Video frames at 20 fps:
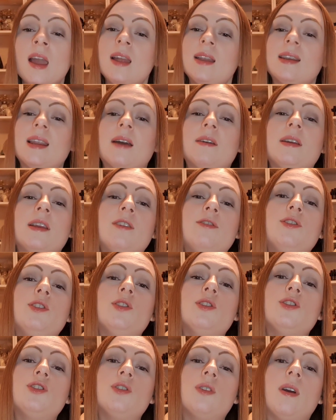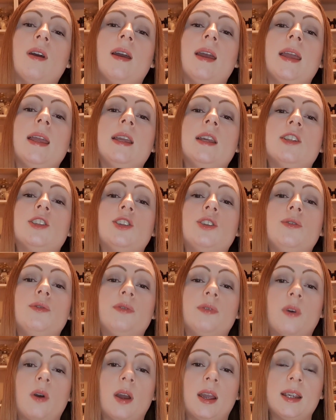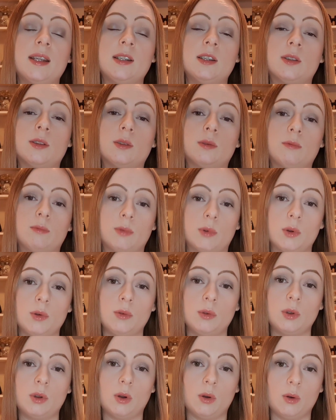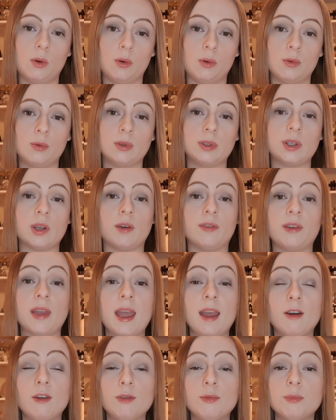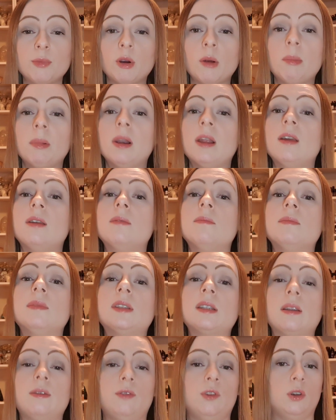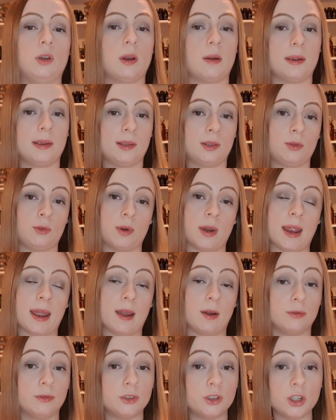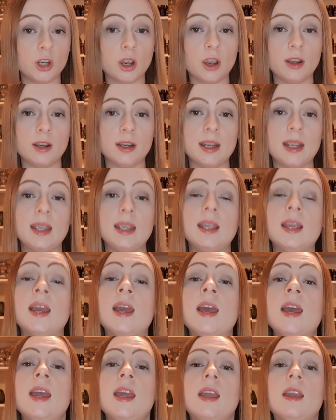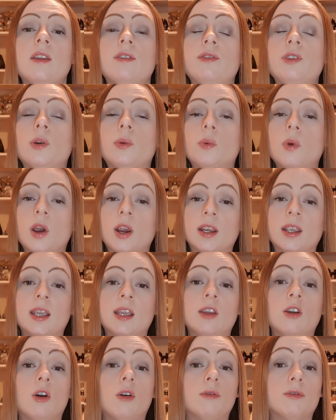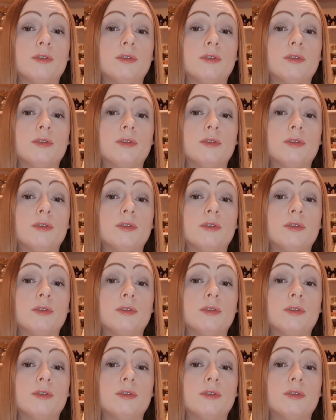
Now, if you're trying to find the root cause of health problems, if you're going through a health journey, if you're working on